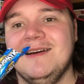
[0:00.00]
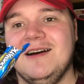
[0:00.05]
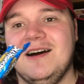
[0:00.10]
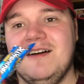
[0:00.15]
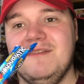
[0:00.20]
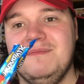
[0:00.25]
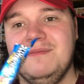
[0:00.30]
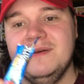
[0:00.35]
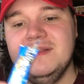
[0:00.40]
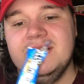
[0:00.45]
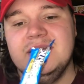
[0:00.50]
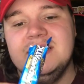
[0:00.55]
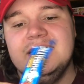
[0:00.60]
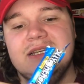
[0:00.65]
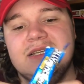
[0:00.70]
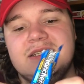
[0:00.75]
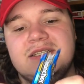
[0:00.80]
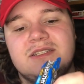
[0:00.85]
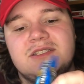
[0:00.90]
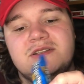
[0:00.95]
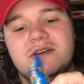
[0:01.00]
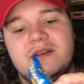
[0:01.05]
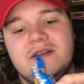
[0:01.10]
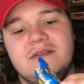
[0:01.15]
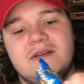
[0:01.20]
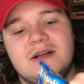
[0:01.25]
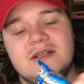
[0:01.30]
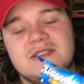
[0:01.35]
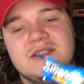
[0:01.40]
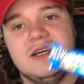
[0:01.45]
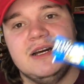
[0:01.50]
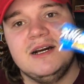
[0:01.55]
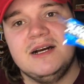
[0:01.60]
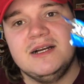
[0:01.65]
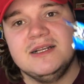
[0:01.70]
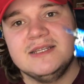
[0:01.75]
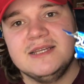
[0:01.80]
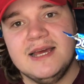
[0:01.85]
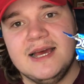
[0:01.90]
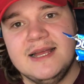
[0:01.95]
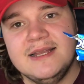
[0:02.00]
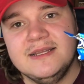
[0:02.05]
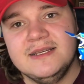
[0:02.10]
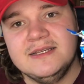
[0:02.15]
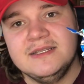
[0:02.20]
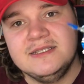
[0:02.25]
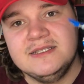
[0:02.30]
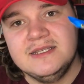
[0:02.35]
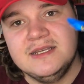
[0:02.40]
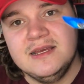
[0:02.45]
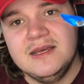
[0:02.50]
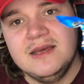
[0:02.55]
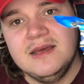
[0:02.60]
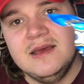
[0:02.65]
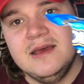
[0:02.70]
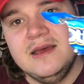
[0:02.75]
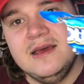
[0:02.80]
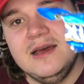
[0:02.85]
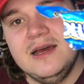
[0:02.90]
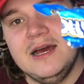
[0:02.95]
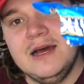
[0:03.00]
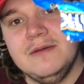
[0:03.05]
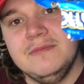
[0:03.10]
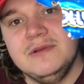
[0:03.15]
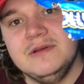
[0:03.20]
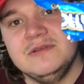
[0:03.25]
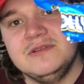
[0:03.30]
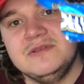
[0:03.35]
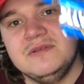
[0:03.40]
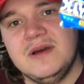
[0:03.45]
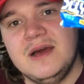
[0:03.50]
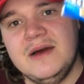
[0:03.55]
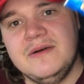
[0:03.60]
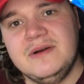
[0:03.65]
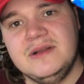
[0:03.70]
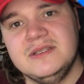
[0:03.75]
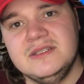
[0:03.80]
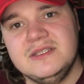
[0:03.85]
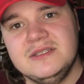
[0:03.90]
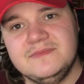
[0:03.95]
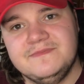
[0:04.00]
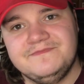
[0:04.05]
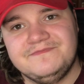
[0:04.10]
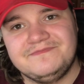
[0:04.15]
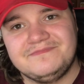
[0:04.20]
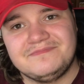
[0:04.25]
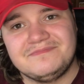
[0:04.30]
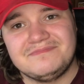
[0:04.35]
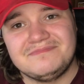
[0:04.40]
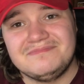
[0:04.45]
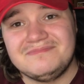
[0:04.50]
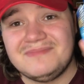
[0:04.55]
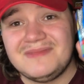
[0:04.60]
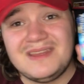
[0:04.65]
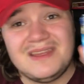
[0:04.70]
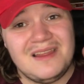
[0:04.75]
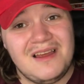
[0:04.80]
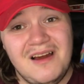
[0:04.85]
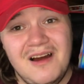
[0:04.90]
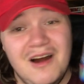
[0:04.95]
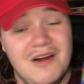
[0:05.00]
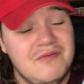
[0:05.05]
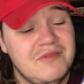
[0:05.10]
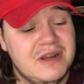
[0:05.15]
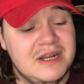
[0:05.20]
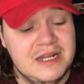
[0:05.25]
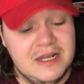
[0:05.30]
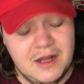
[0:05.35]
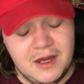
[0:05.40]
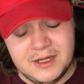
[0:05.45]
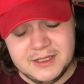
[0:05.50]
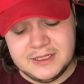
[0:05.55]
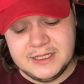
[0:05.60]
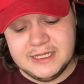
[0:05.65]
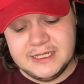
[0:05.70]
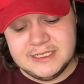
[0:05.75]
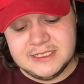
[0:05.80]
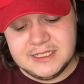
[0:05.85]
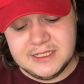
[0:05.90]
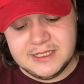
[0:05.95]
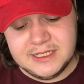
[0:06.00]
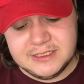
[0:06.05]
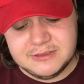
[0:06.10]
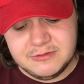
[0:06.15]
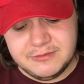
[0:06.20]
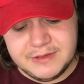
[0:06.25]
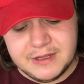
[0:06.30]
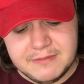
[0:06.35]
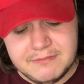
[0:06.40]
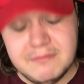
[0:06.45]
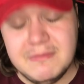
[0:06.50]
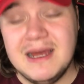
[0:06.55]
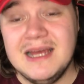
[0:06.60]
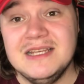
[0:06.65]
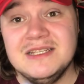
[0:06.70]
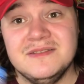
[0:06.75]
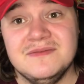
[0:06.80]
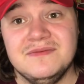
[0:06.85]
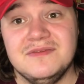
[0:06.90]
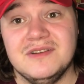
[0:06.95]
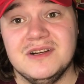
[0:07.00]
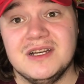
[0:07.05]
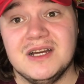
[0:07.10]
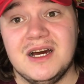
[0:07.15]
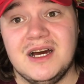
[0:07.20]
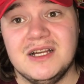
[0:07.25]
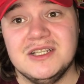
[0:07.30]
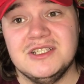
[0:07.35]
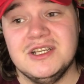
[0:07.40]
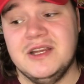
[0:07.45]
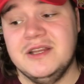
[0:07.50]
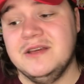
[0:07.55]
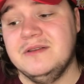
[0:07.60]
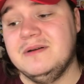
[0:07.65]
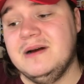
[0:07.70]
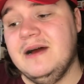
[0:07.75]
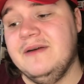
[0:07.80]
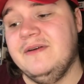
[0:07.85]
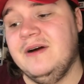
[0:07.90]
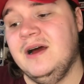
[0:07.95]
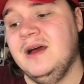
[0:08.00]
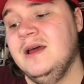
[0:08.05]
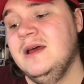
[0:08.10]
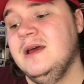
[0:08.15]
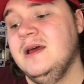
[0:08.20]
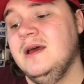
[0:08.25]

I've put these Jolly Rancher Hard Candies. Little square ones. I really like these, and these would be amazing for a car journey or whatever.